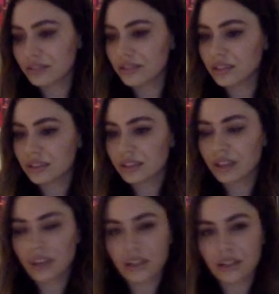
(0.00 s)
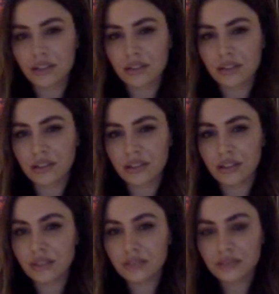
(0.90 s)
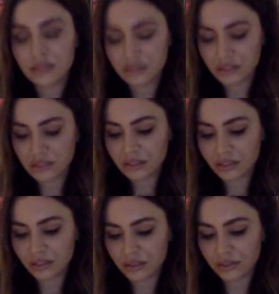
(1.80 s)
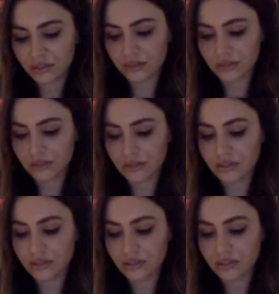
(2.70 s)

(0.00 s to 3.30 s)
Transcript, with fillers: to tell you that i want to no